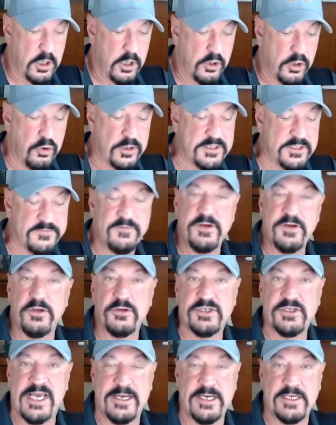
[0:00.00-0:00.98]

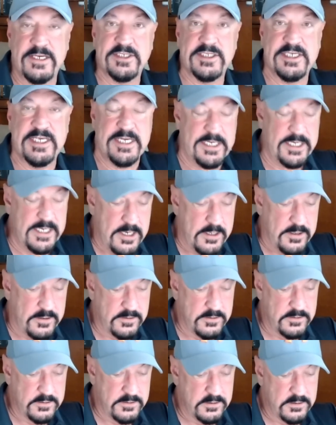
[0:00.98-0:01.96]
Cooksville, Tennessee,
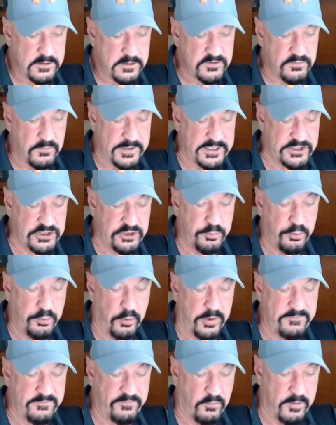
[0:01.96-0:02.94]
twenty-two
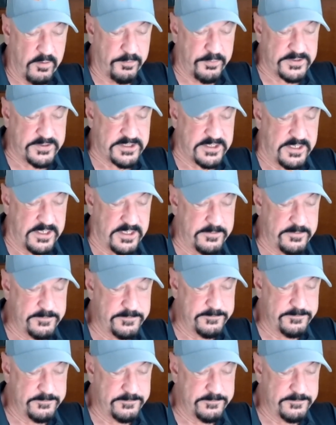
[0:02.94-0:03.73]
point four percent.